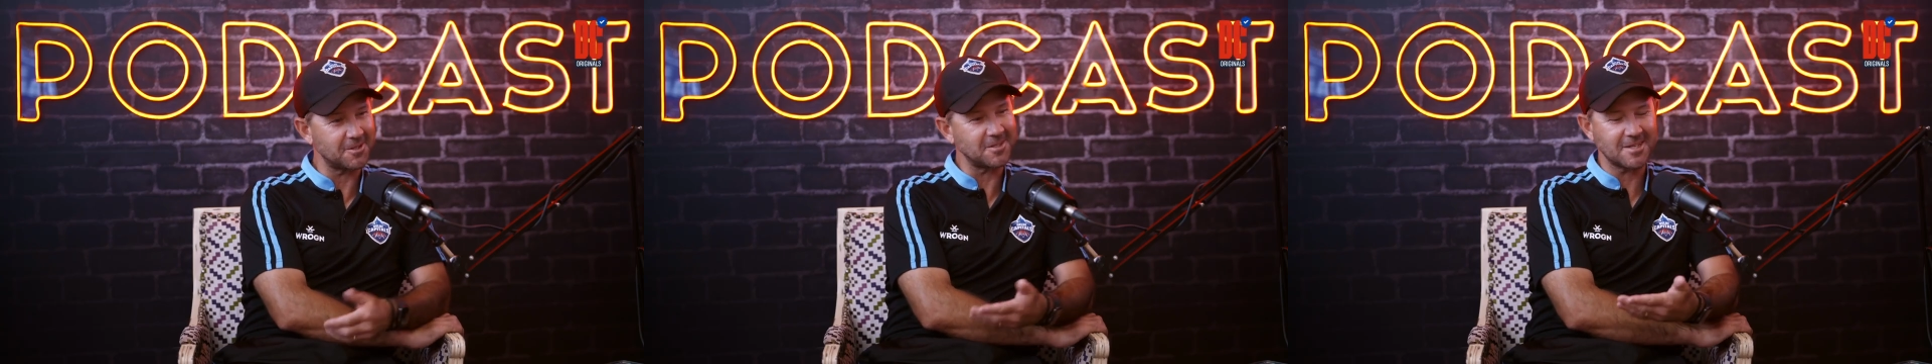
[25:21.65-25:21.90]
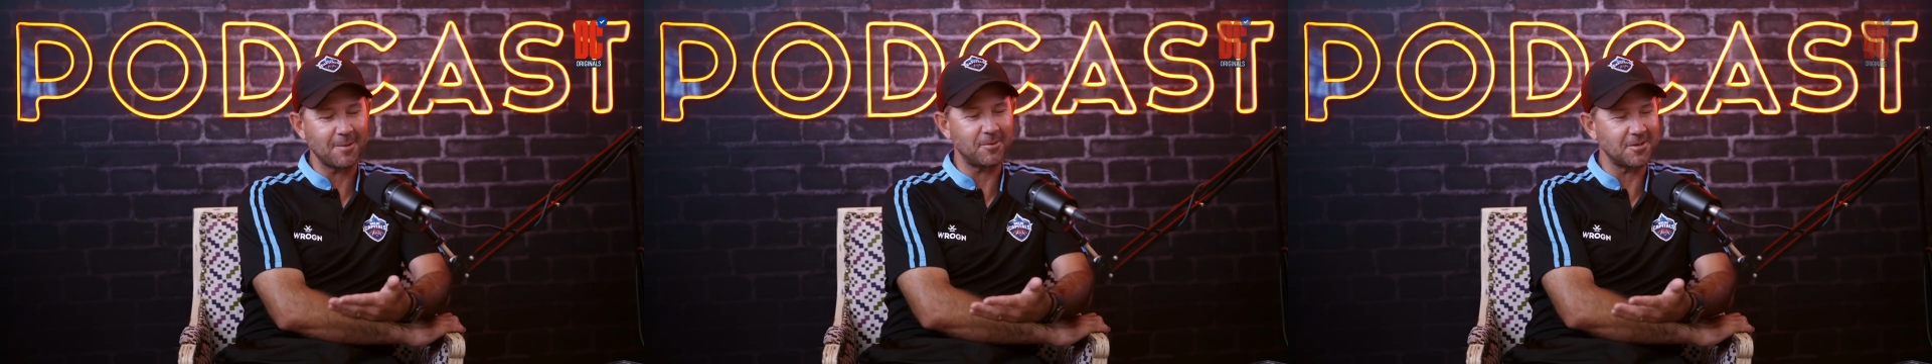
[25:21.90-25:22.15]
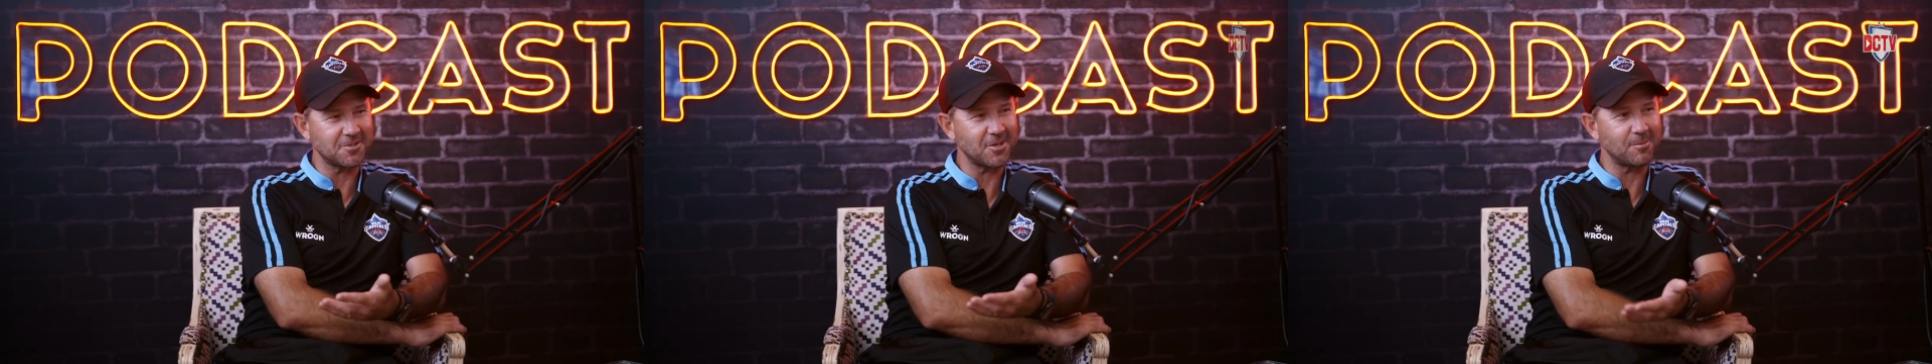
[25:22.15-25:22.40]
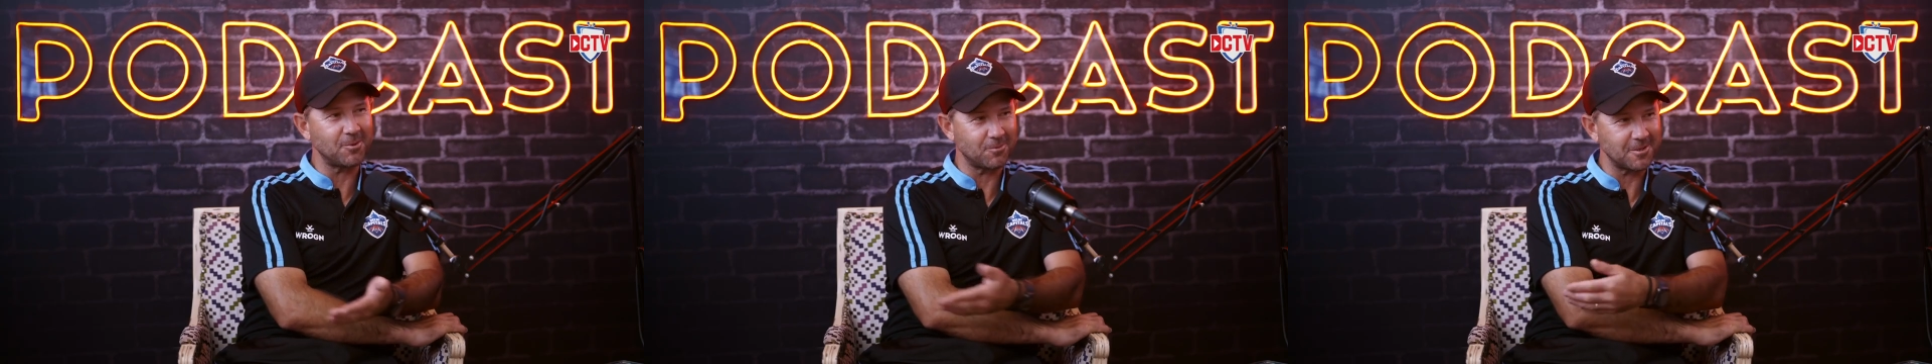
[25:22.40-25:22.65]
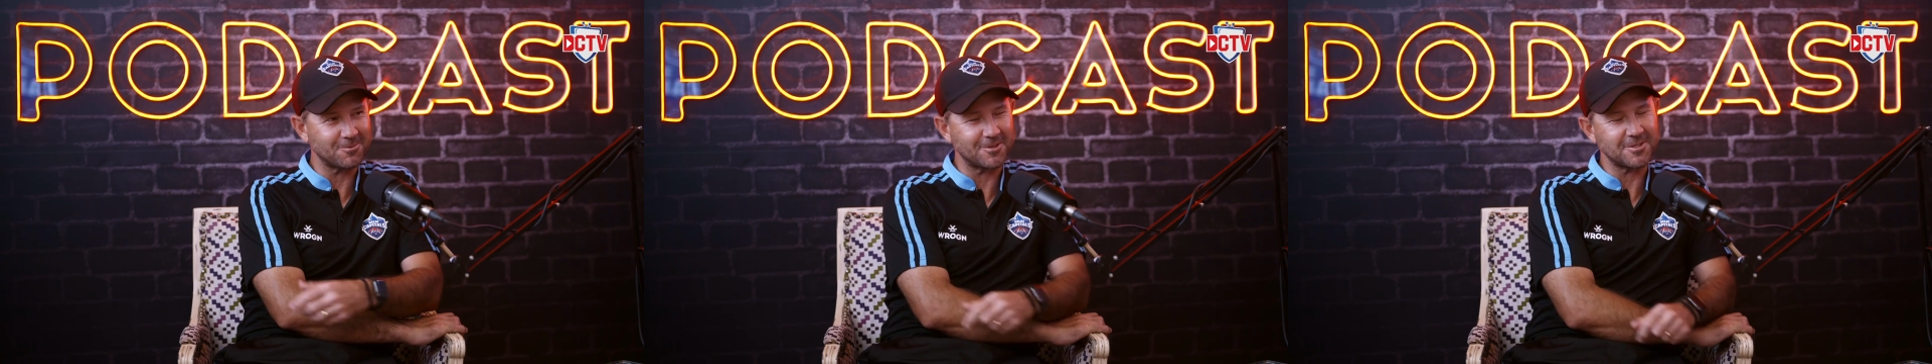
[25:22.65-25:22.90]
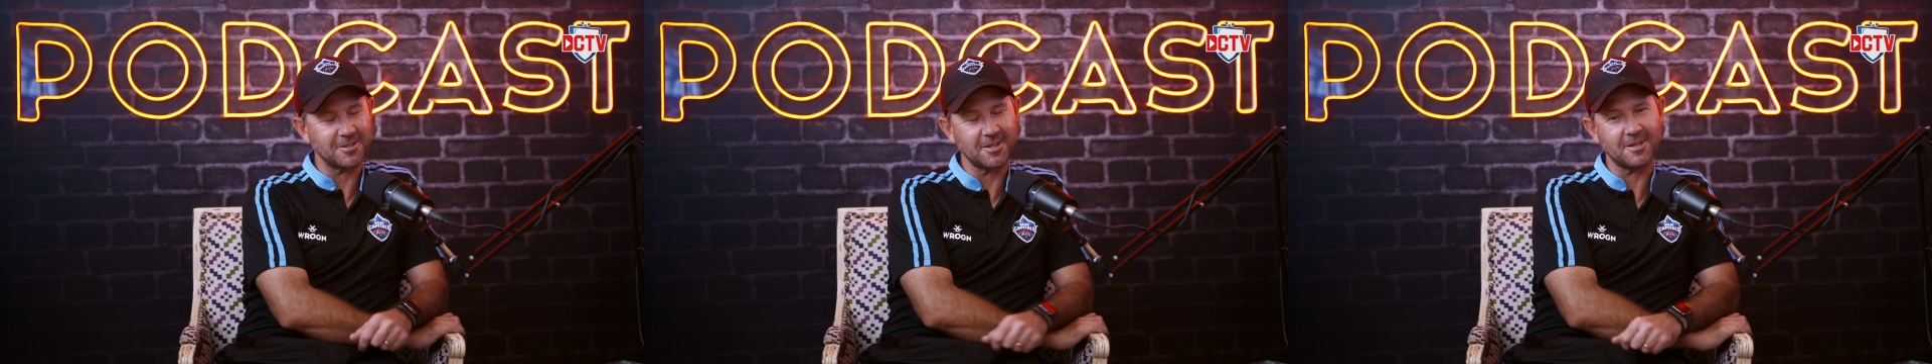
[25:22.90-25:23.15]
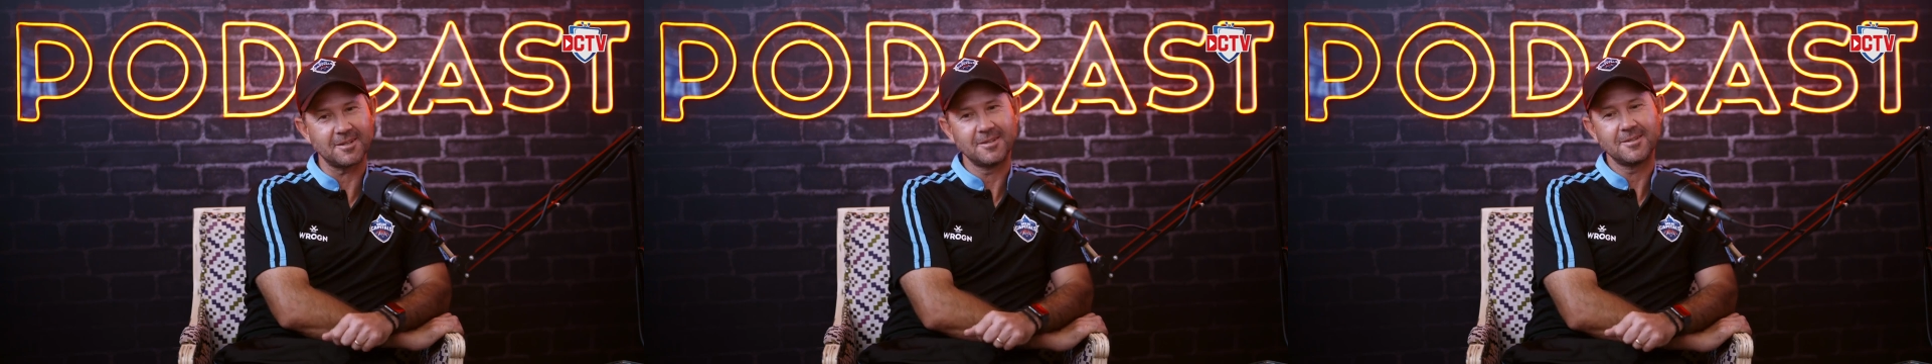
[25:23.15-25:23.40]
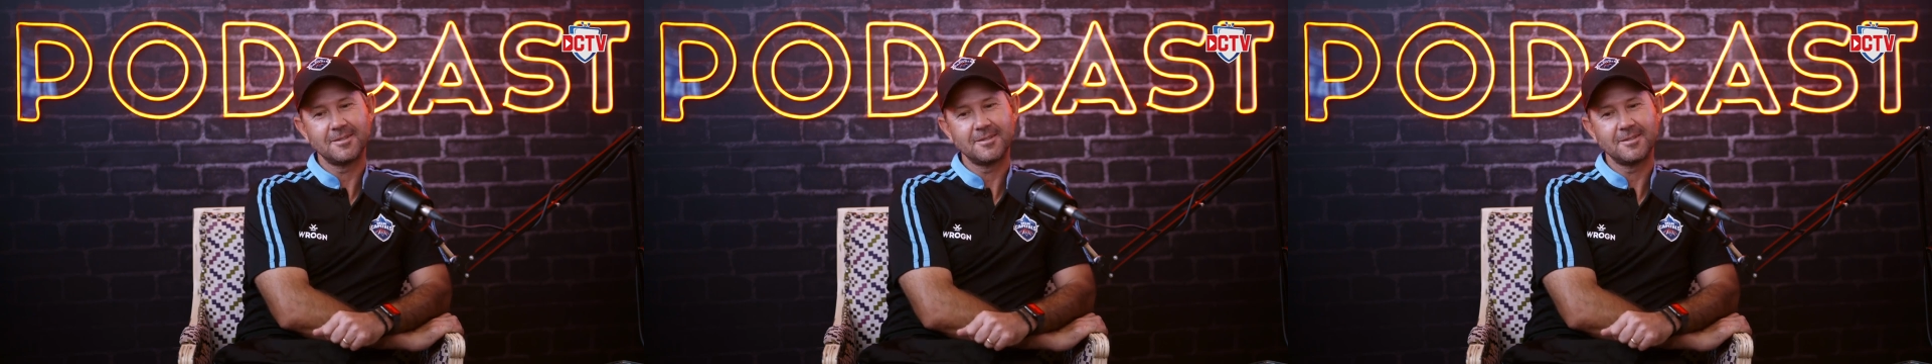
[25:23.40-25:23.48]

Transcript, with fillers: then yeah. he's happy to show me what he's watching then.